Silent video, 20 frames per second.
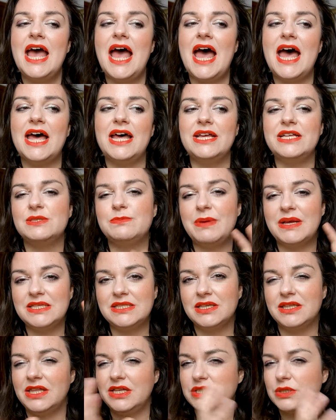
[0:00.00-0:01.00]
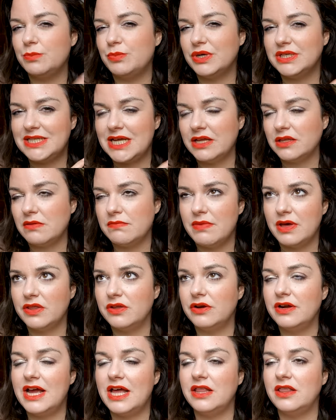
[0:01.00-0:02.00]
Uh, it's basically to protect the
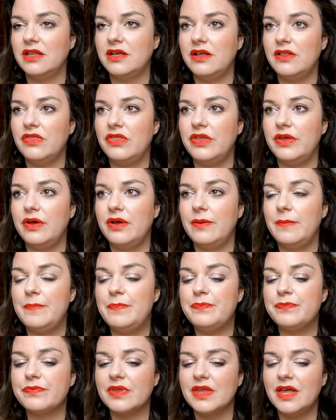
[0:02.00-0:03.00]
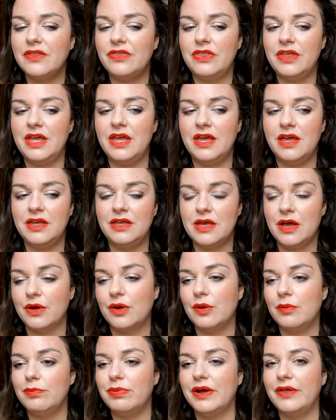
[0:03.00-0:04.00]
mother and the, the the
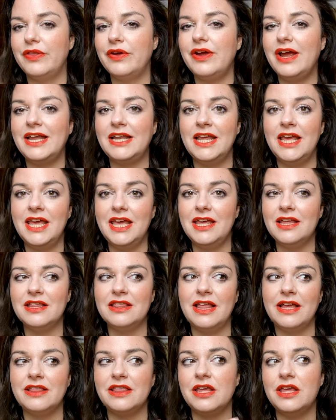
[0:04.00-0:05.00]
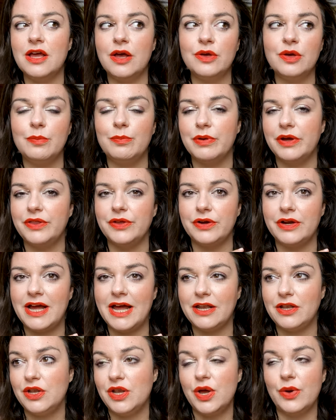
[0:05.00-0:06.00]
younger brother and he like the younger brother
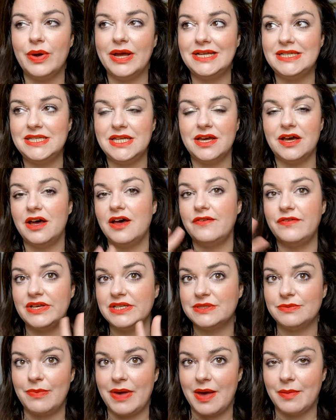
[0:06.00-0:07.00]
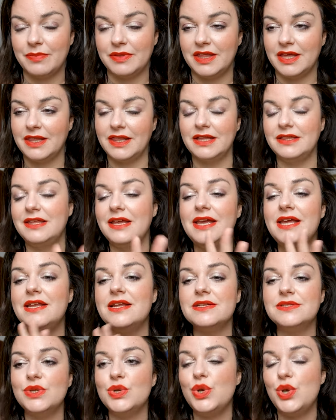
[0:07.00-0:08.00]
had no idea of his family like he
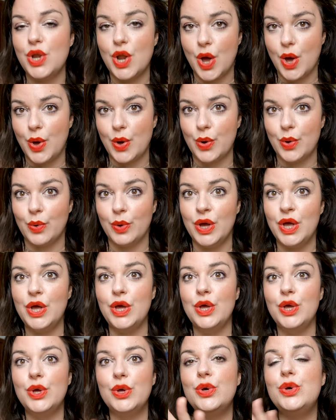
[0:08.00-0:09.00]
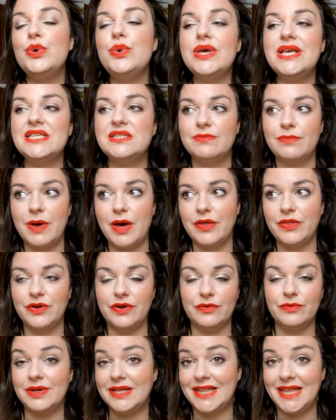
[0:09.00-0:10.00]
doesn't know who his
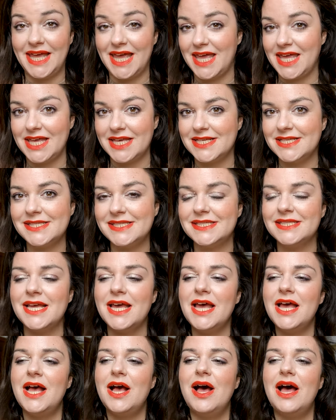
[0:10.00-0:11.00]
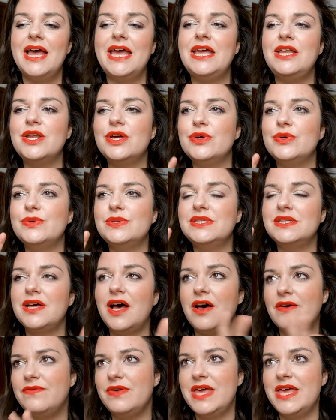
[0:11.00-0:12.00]
father really is he knows
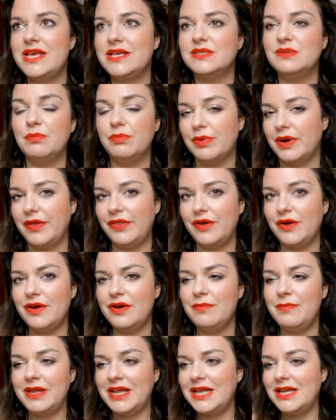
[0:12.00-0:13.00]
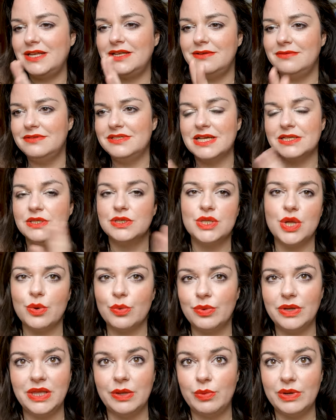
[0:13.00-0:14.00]
of his brother but he doesn't know
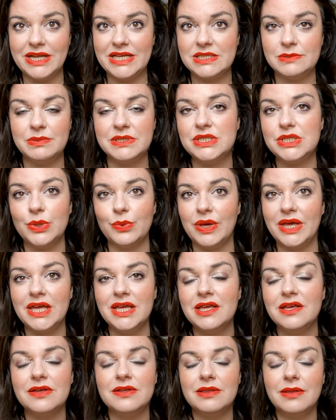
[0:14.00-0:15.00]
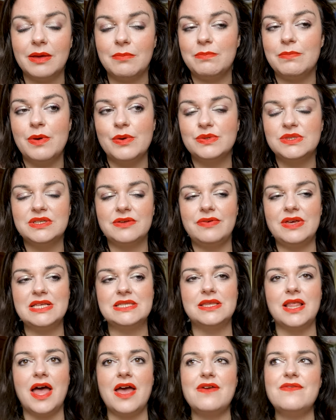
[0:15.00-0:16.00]
really what he's been doing like most of
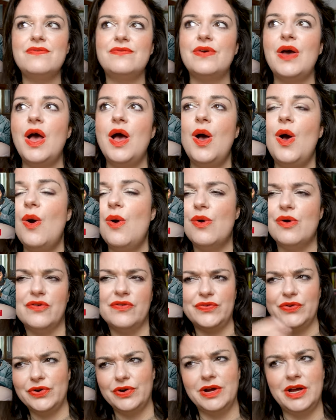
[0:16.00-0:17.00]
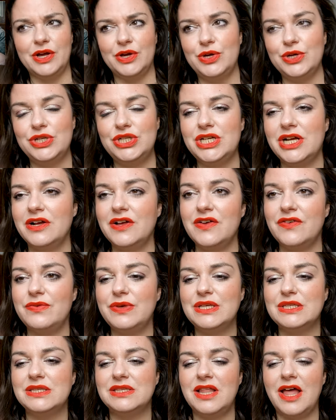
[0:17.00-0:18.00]
his life or for a good chunk of
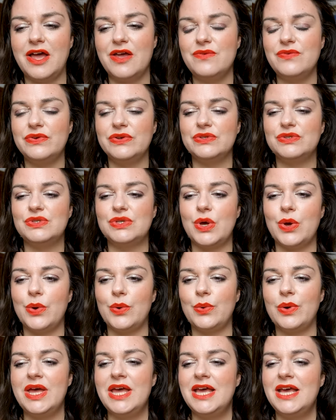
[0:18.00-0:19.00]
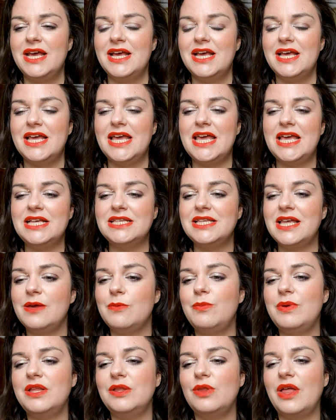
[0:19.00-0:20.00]
his life so he's like
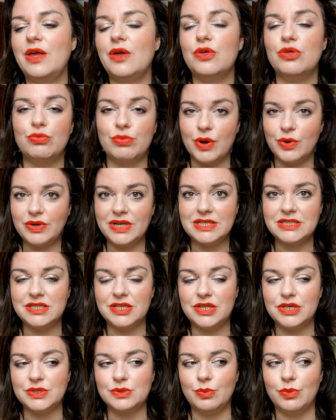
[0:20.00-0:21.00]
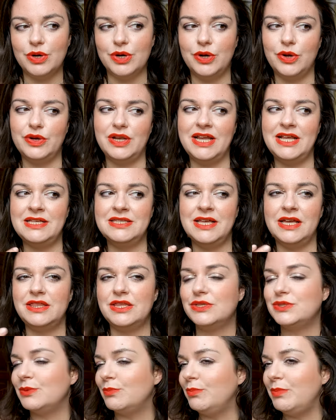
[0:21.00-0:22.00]
been like thrown into this world he's like
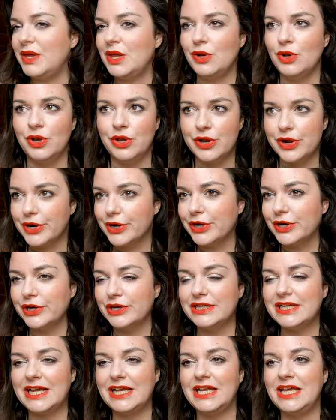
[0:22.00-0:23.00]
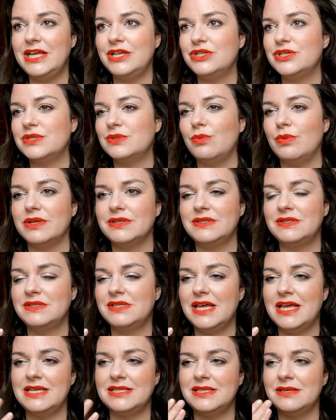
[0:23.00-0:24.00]
this big nerd and he just wants
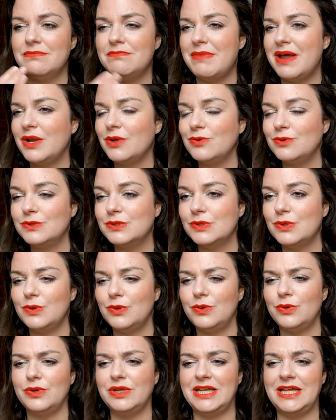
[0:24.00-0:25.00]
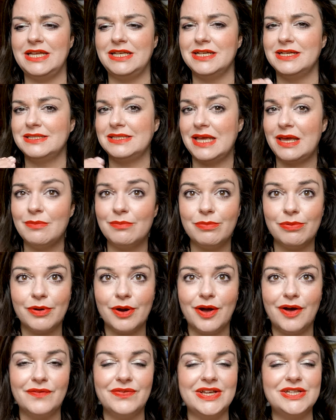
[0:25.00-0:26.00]
he's in medical school and he does
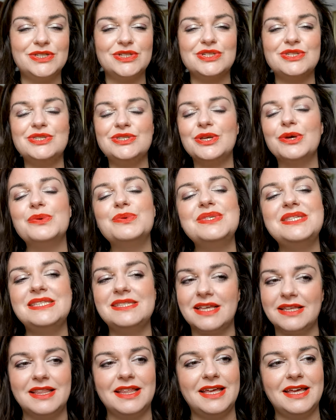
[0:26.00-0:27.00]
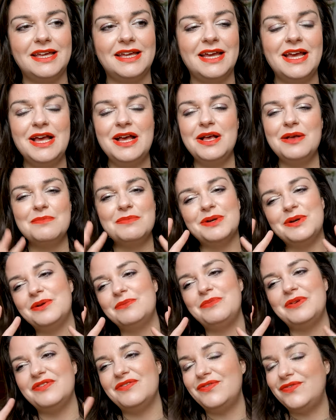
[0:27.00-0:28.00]
improv it's just so silly but
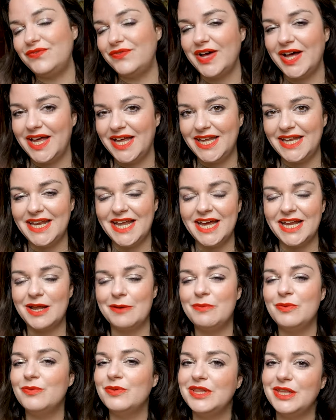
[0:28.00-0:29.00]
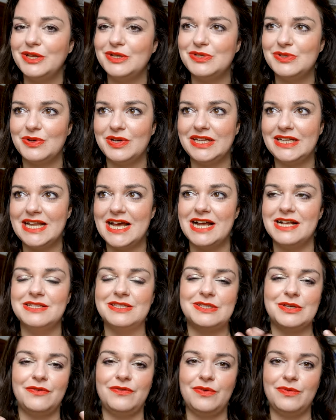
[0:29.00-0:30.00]
but fun and I've been really enjoying that
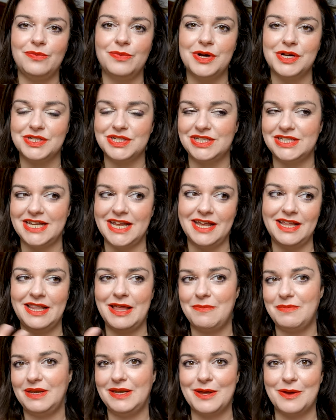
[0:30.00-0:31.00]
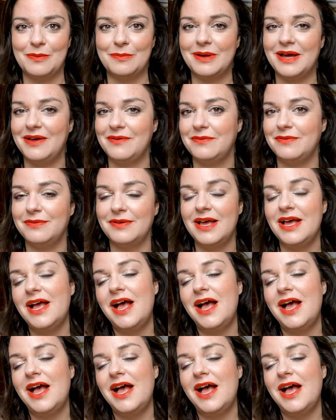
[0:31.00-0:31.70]
so if you've watched it let me know but I've